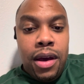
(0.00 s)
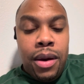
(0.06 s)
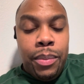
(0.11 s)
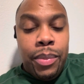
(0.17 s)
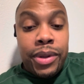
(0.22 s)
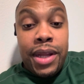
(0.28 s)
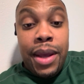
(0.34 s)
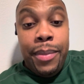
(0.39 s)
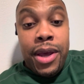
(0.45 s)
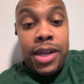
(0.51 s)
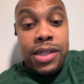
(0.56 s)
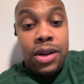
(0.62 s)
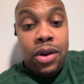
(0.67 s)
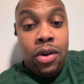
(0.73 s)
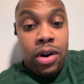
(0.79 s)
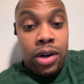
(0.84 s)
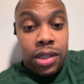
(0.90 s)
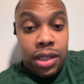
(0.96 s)
But that makes it
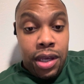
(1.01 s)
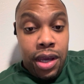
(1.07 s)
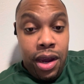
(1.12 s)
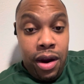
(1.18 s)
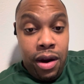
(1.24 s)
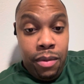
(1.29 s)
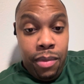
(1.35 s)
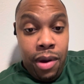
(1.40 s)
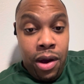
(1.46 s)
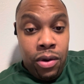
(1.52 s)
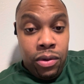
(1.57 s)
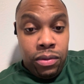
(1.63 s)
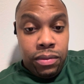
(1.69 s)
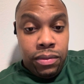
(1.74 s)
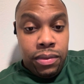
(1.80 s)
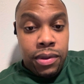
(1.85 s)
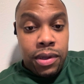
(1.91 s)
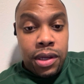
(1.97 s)
hard to care about
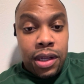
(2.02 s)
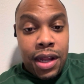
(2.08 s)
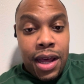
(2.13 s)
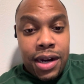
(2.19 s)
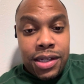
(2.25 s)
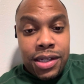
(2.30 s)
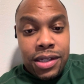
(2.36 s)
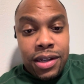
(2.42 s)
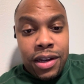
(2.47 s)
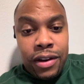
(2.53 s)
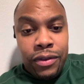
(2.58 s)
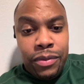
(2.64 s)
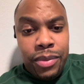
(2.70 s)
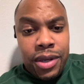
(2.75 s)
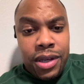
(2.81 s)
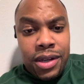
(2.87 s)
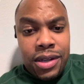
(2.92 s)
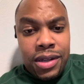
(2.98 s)
a lot of stuff,
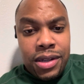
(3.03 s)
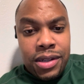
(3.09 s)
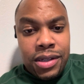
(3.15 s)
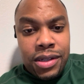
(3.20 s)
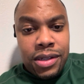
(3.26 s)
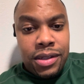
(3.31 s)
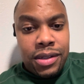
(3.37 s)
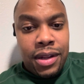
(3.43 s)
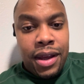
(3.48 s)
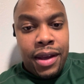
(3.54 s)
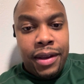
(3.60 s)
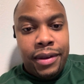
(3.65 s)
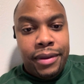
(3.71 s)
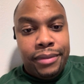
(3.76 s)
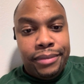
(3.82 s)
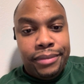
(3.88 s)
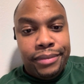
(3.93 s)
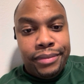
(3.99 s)
because like
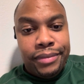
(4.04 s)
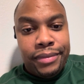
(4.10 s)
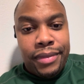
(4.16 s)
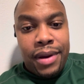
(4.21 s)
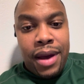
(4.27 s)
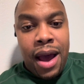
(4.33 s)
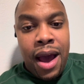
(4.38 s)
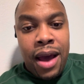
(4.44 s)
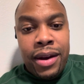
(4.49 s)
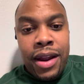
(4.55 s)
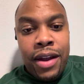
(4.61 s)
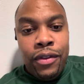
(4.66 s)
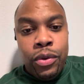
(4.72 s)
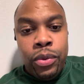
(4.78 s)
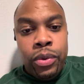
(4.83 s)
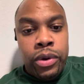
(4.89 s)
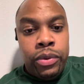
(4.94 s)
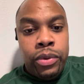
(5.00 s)
I never
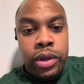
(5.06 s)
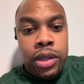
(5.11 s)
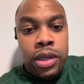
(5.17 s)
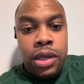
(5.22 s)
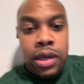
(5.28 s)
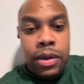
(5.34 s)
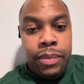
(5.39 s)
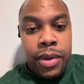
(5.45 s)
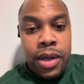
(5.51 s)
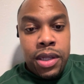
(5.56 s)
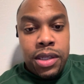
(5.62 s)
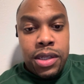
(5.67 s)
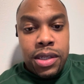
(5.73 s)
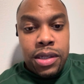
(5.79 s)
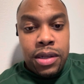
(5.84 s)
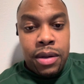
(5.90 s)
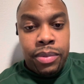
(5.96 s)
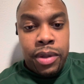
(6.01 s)
would really commit to
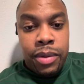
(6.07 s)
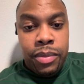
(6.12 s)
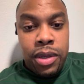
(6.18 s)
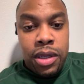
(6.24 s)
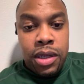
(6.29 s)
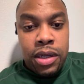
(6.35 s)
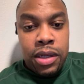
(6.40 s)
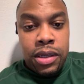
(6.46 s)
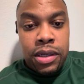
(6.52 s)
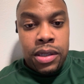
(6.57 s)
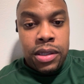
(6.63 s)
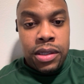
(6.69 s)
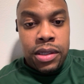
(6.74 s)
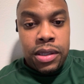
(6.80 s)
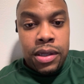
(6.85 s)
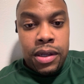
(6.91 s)
something, because